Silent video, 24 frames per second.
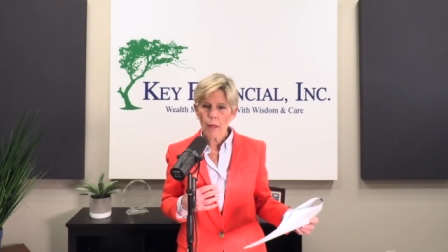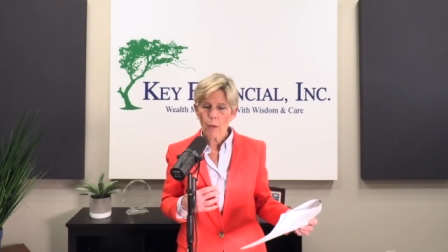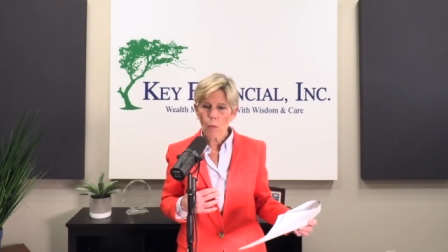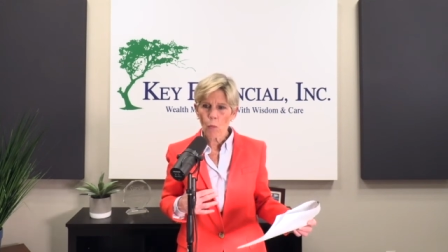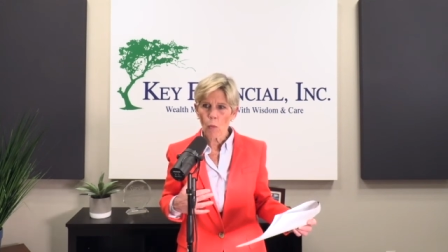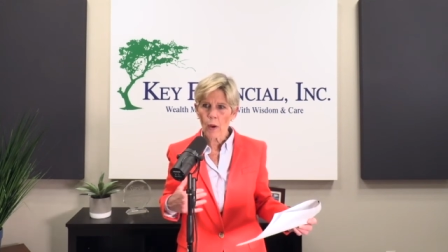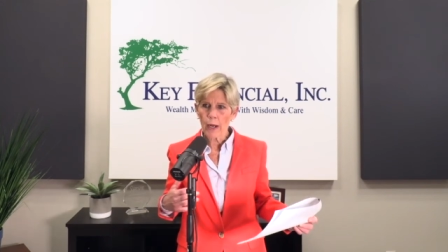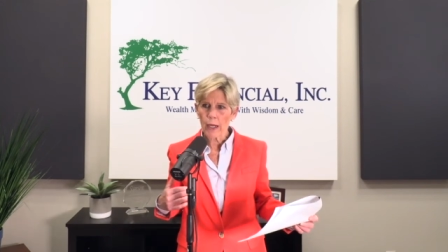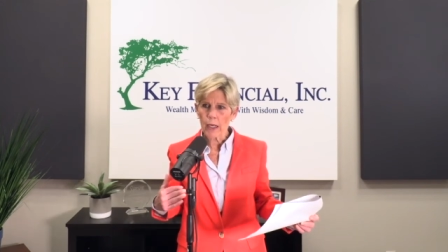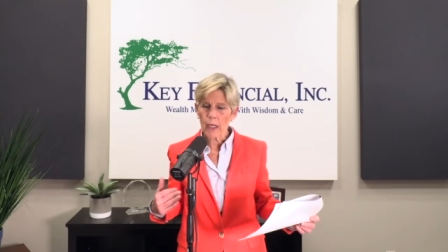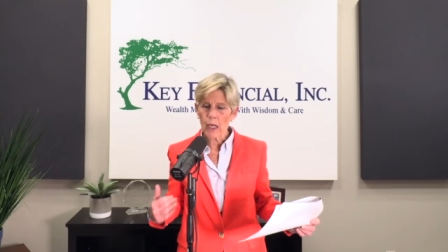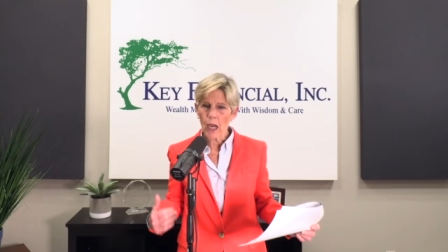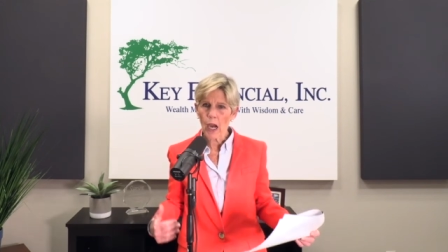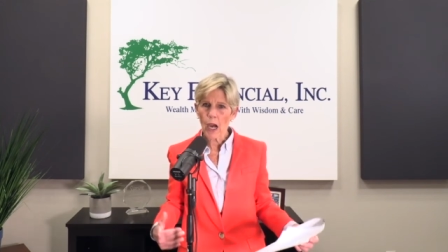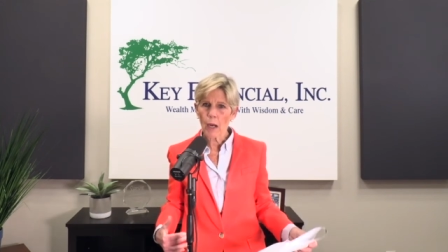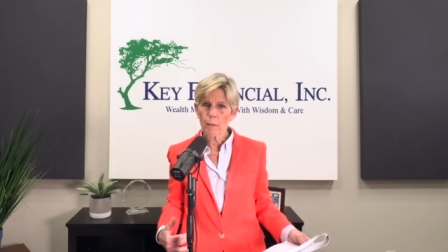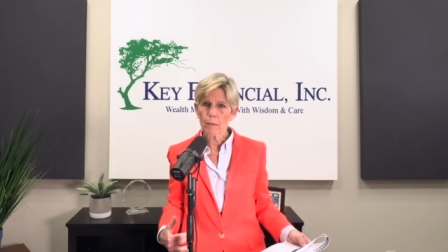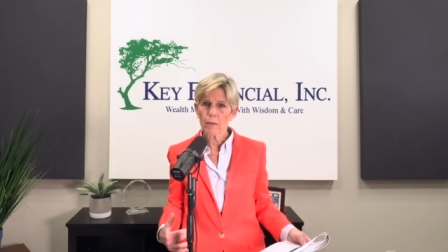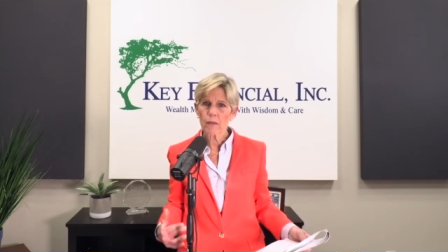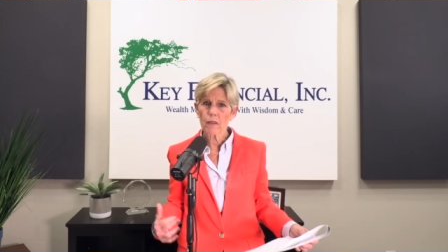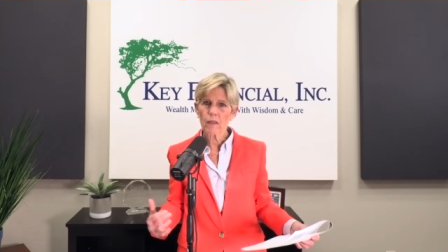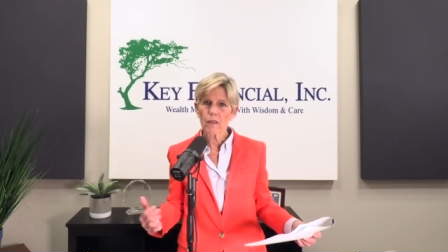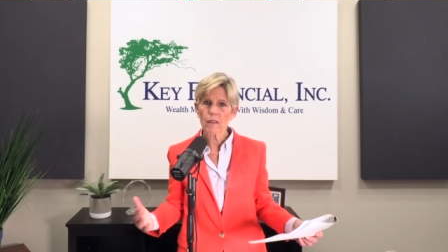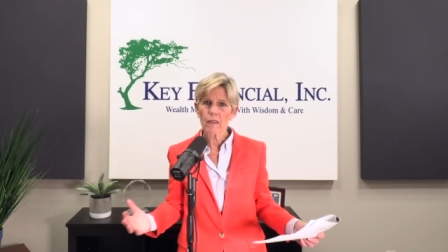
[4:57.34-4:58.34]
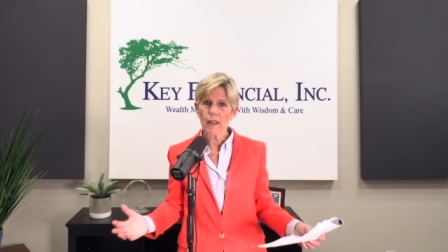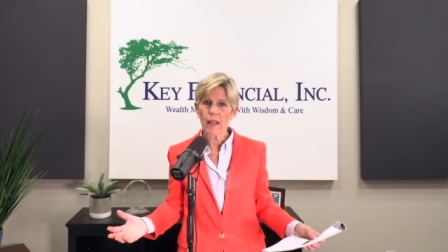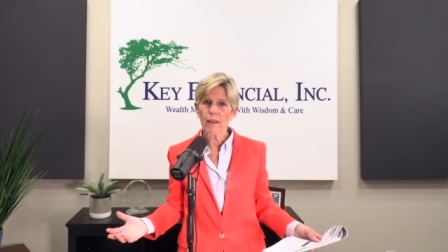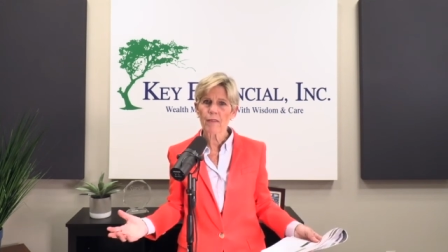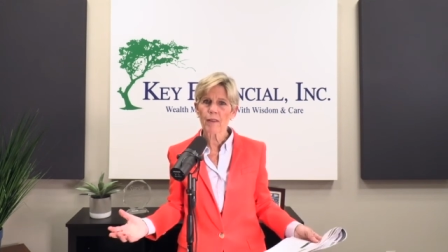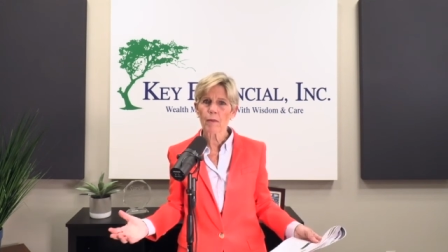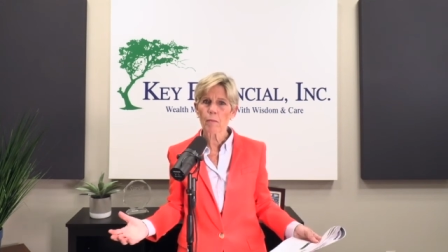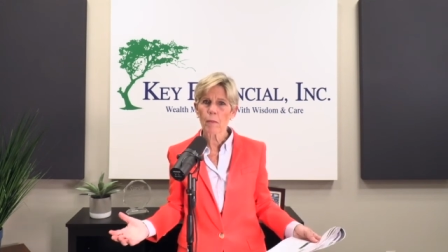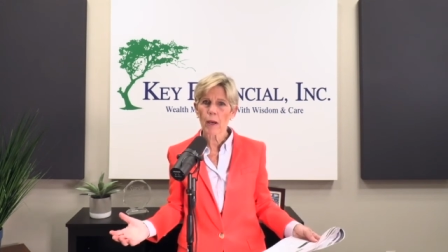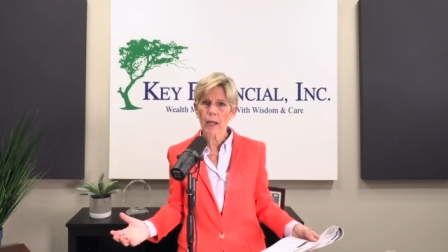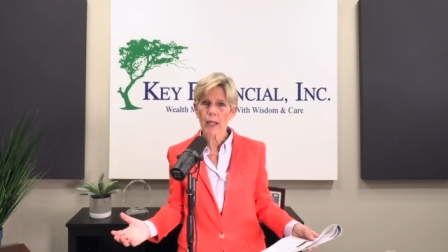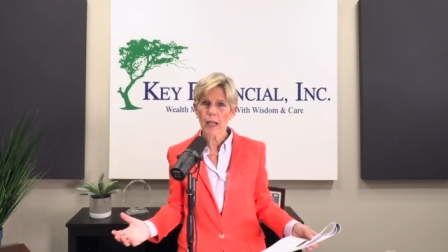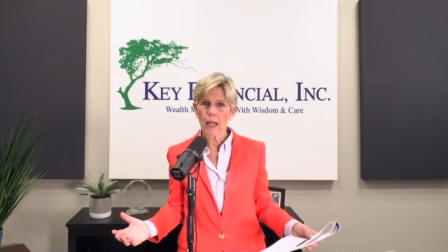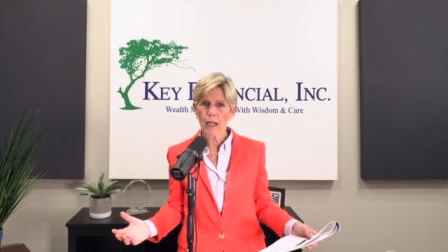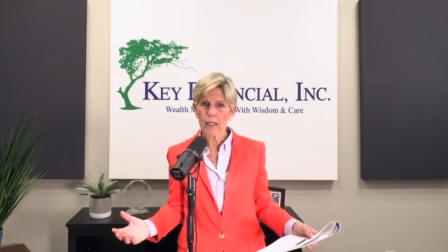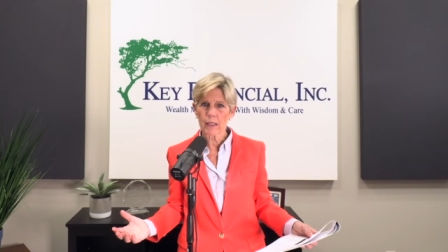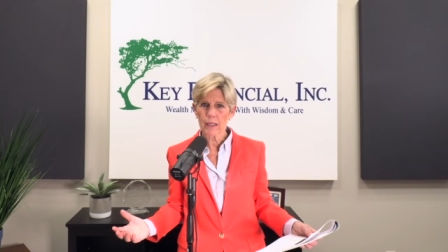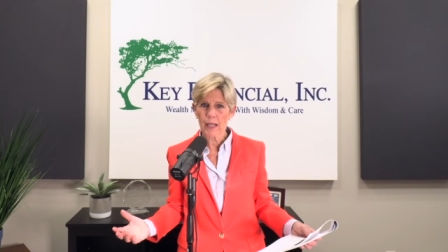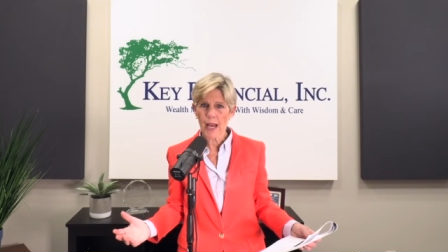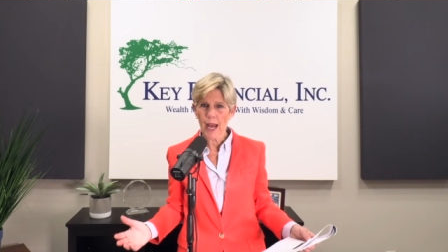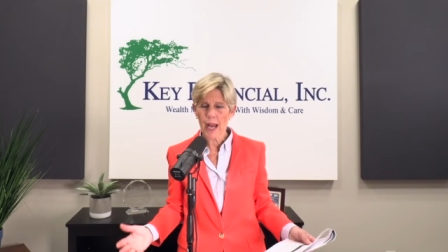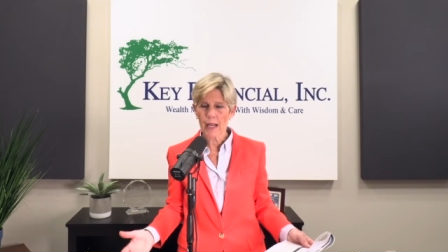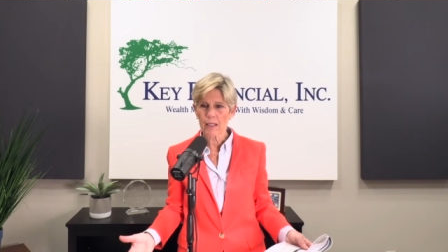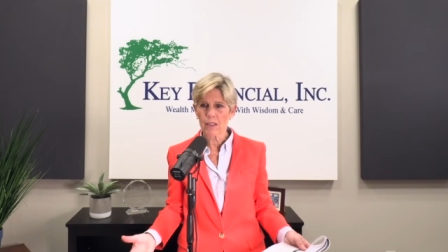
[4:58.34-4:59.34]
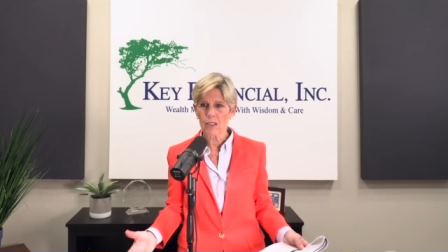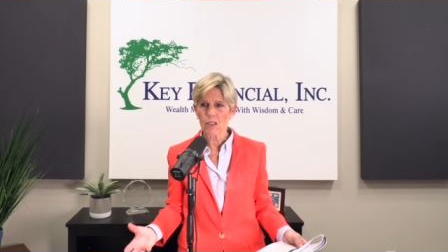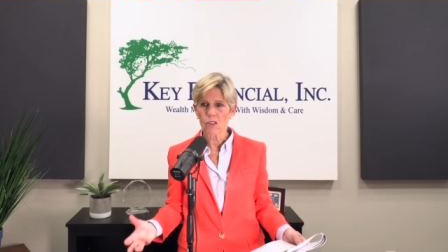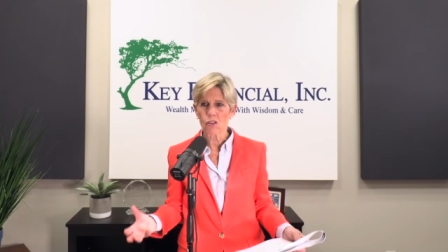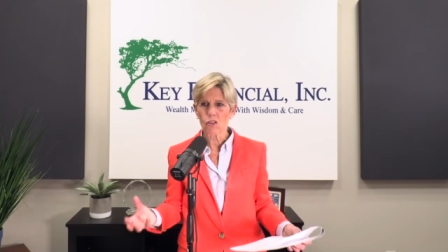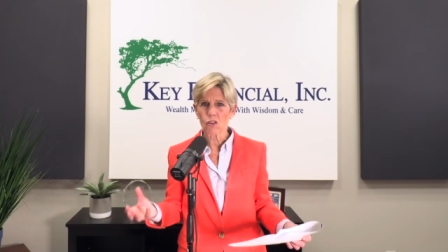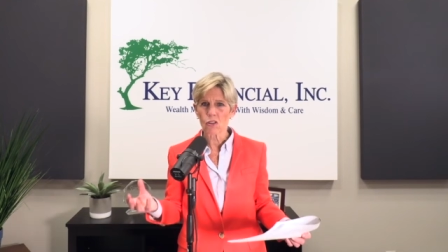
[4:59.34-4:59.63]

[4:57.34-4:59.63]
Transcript: when it comes to saving money on taxes,